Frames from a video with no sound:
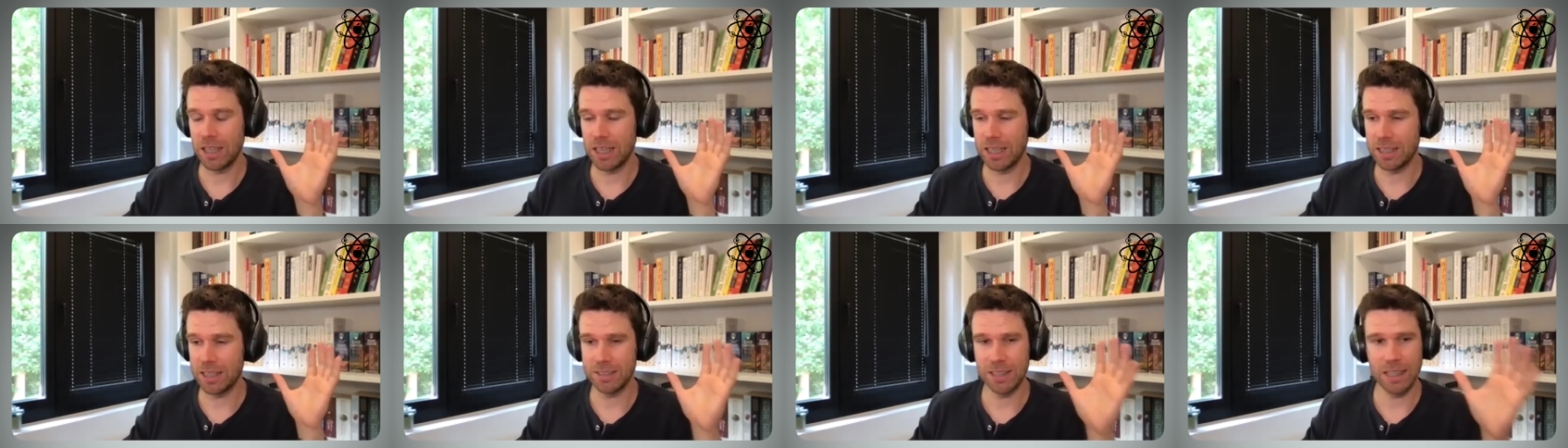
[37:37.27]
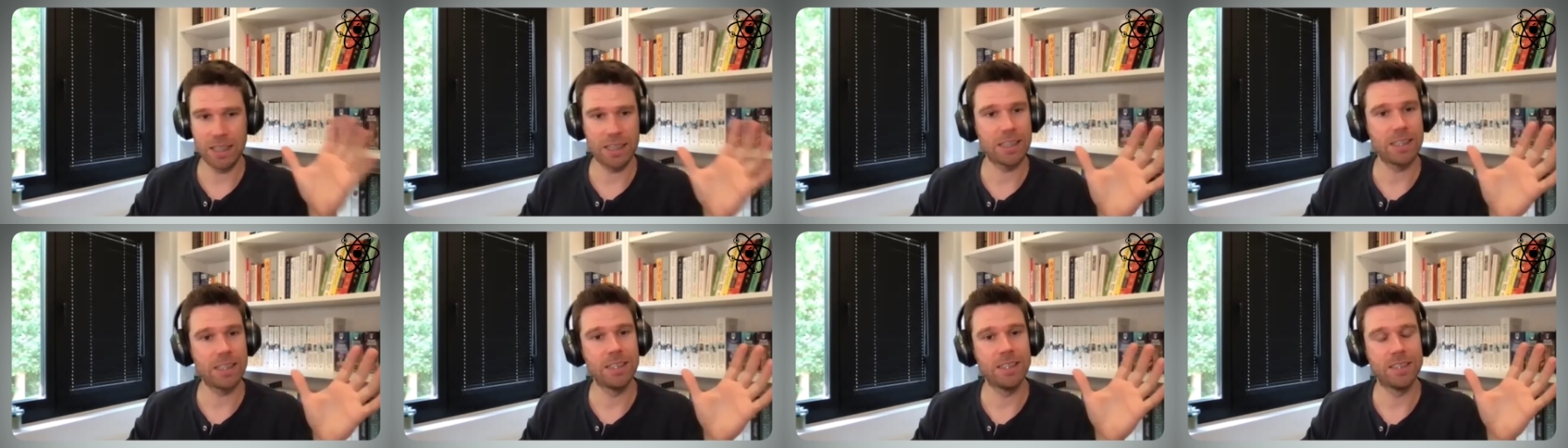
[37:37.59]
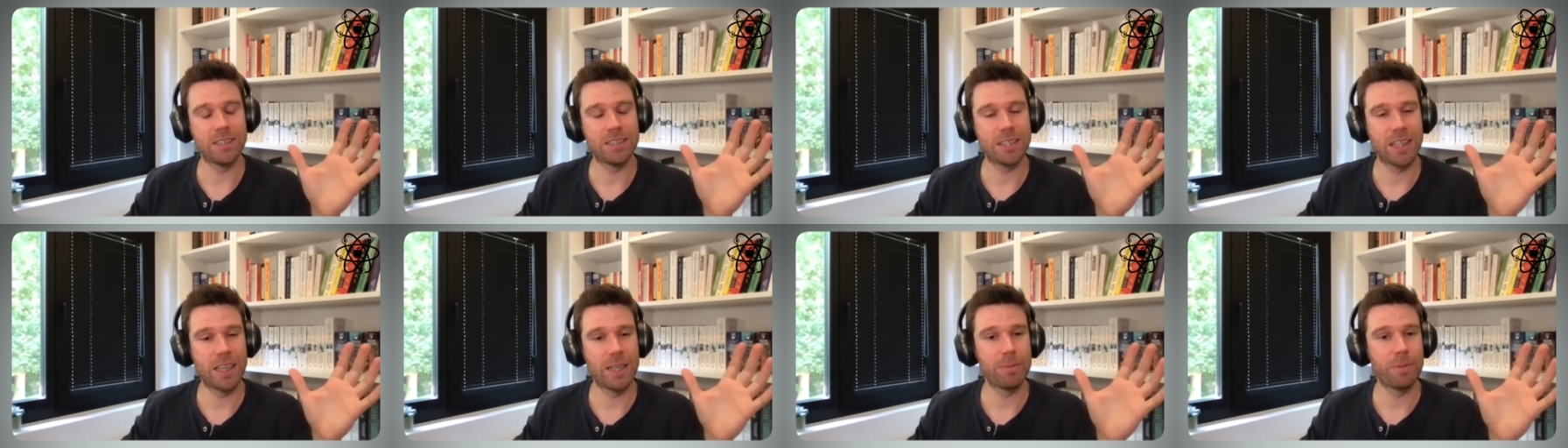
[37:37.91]
exactly the
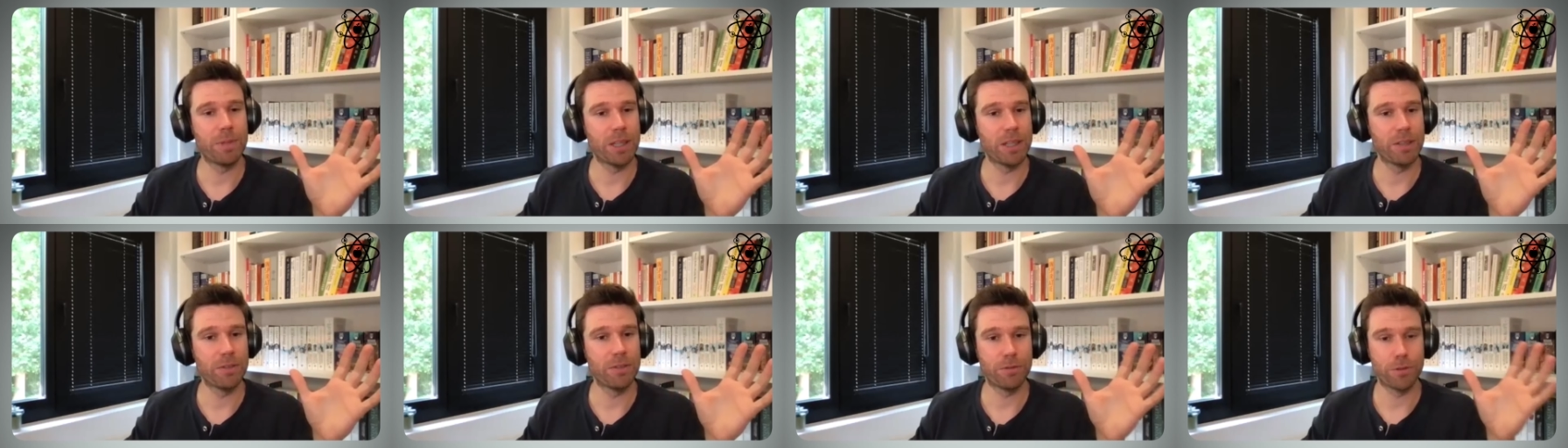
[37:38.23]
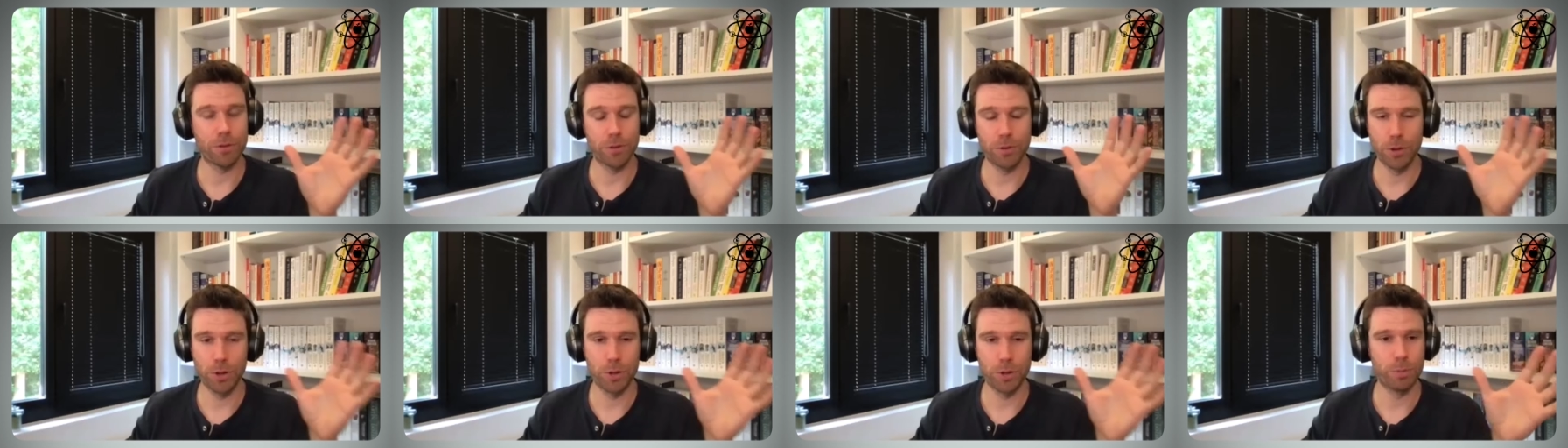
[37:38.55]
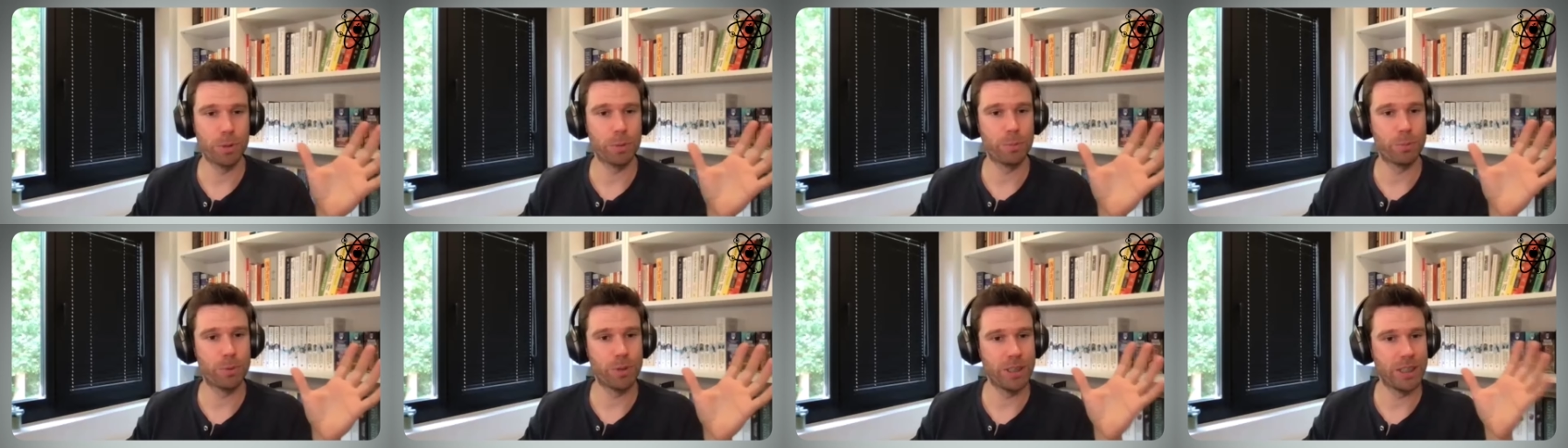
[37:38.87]
same thing for
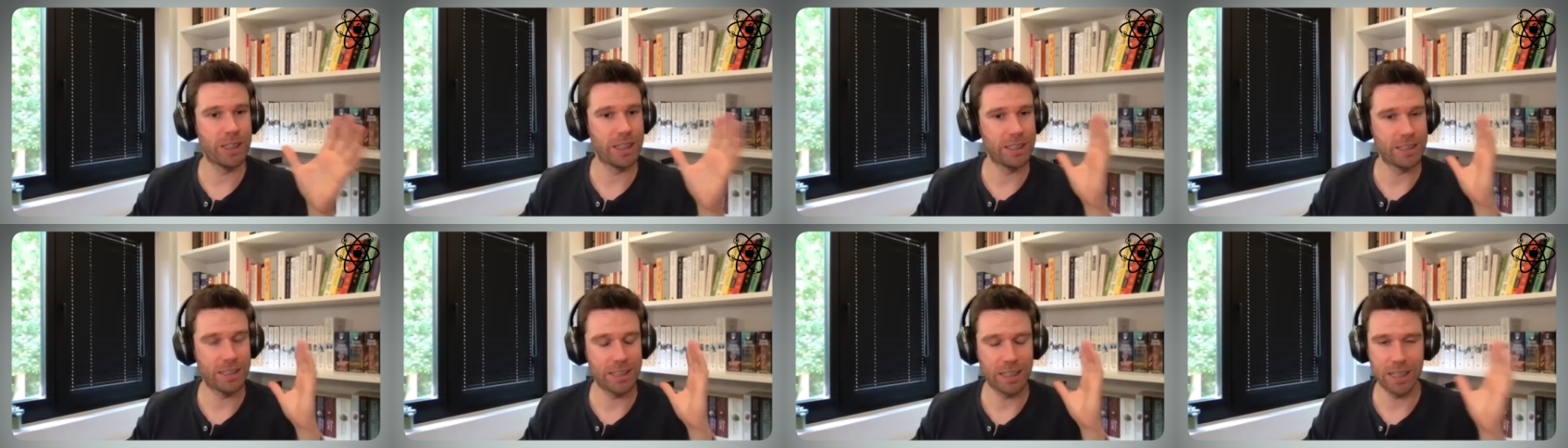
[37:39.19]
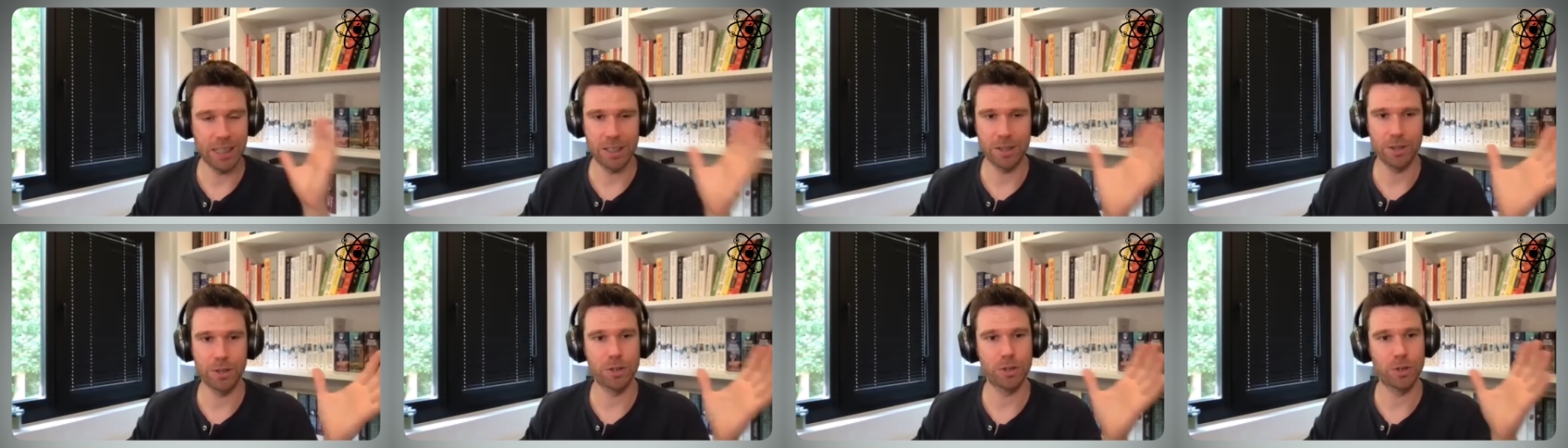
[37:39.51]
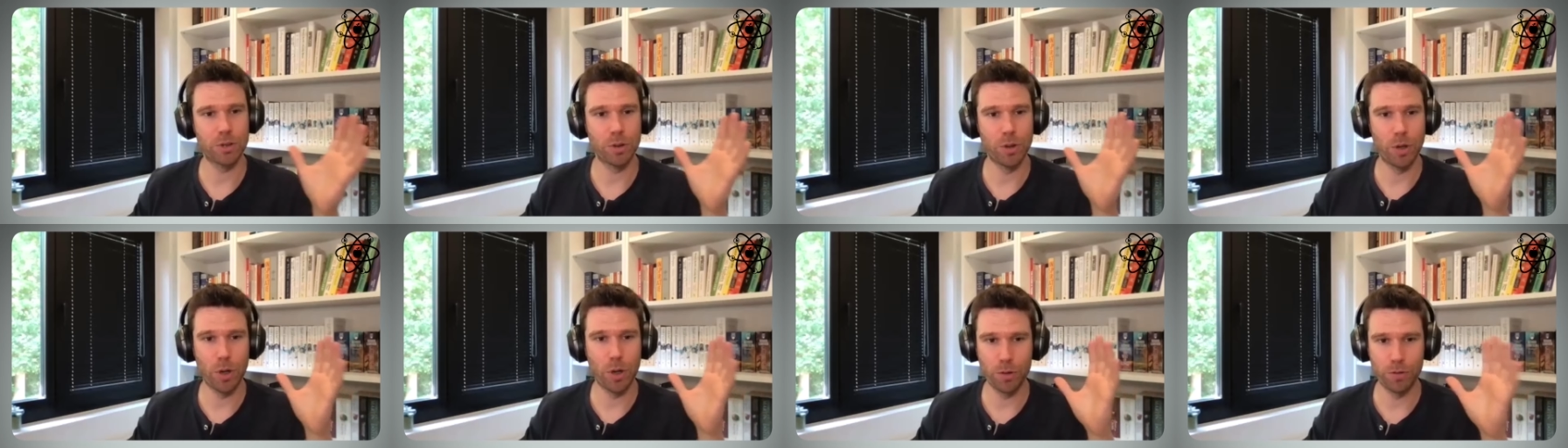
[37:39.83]
normal breeding. They can
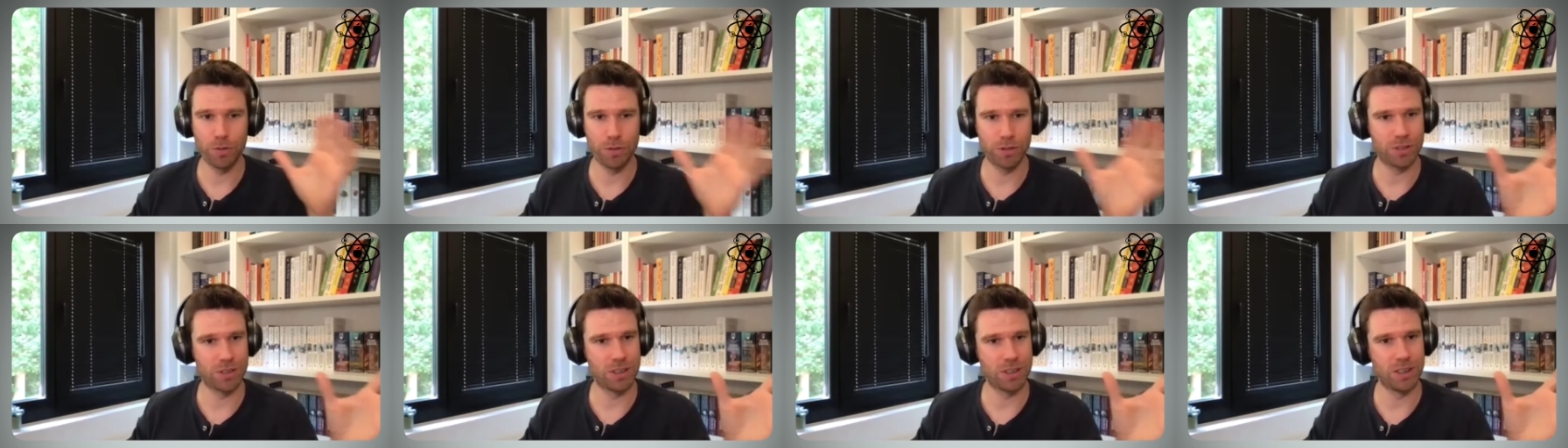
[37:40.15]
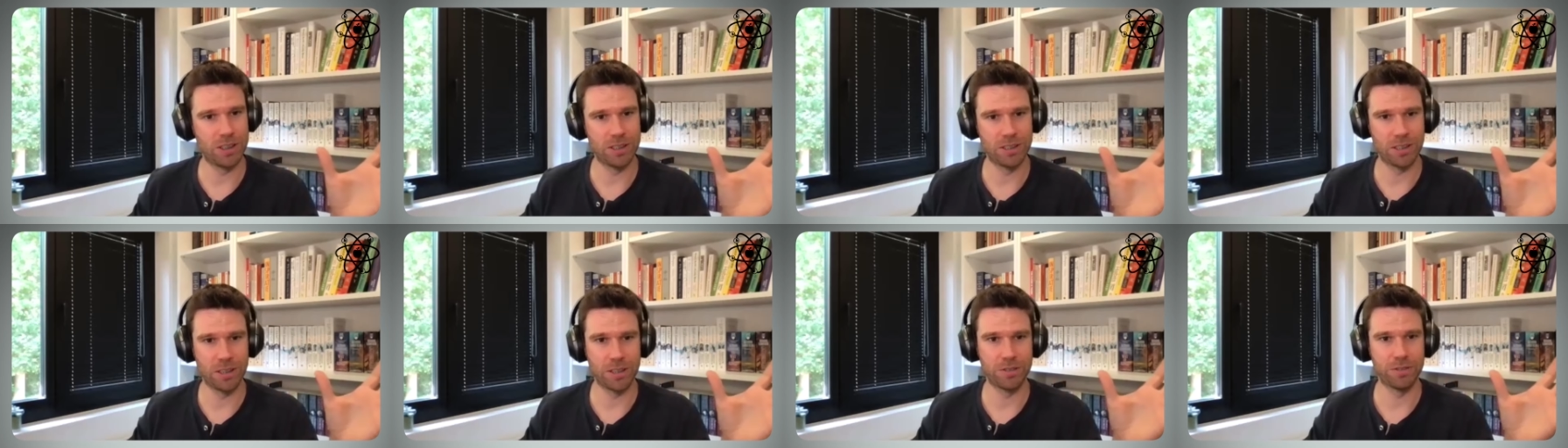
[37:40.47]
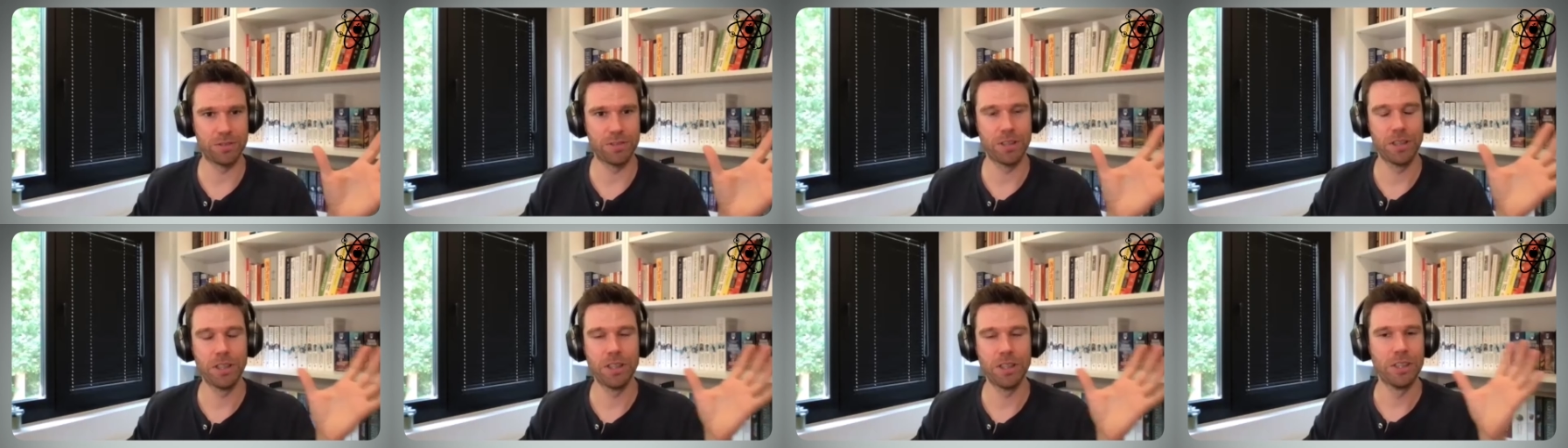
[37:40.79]
also oversee
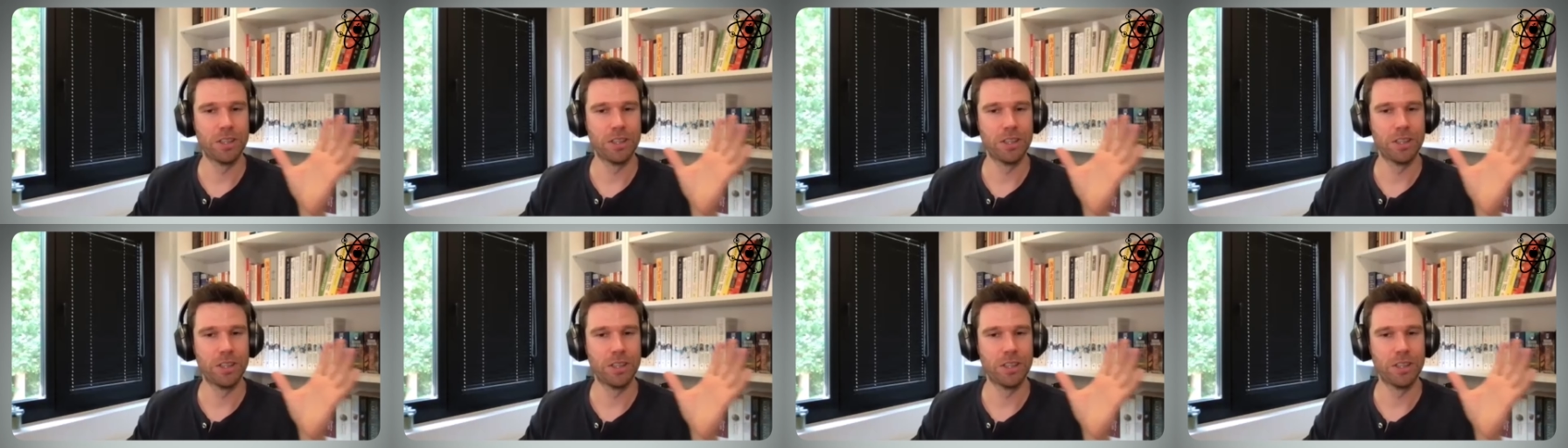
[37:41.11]
stuff.